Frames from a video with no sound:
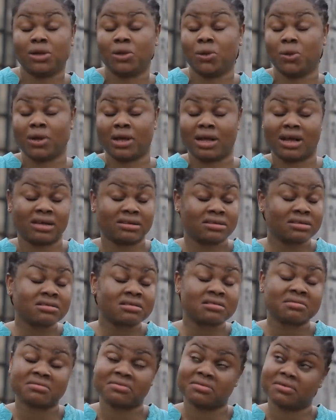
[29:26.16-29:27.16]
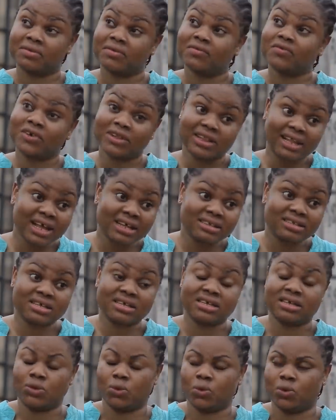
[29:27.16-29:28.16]
I look out for that
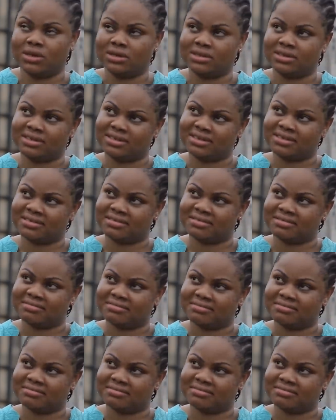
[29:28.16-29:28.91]
thing he wants,